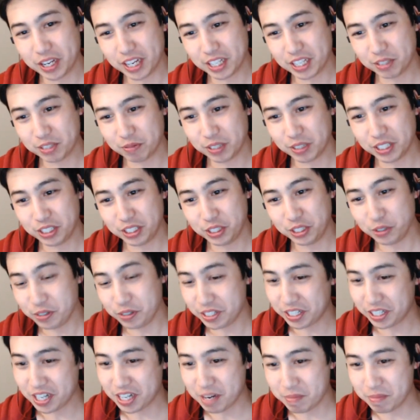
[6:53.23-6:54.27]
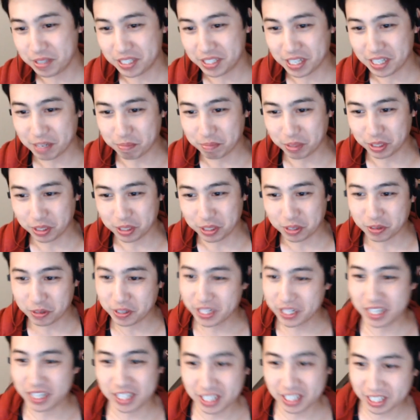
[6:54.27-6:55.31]
want to do in the comments down below and
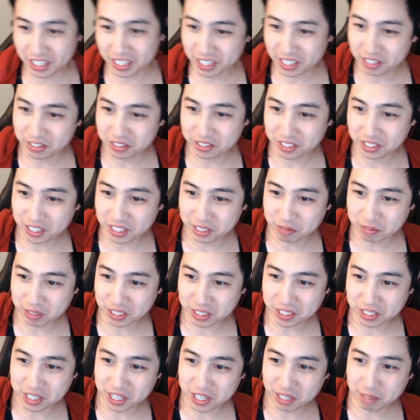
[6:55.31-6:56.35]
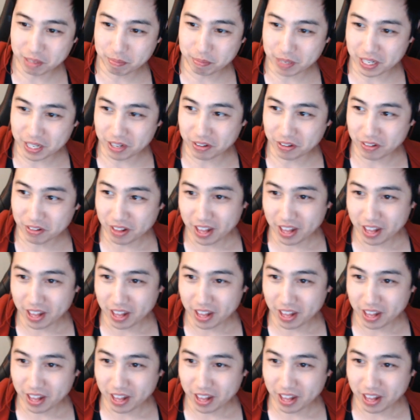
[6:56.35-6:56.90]
anything else you guys want to talk about.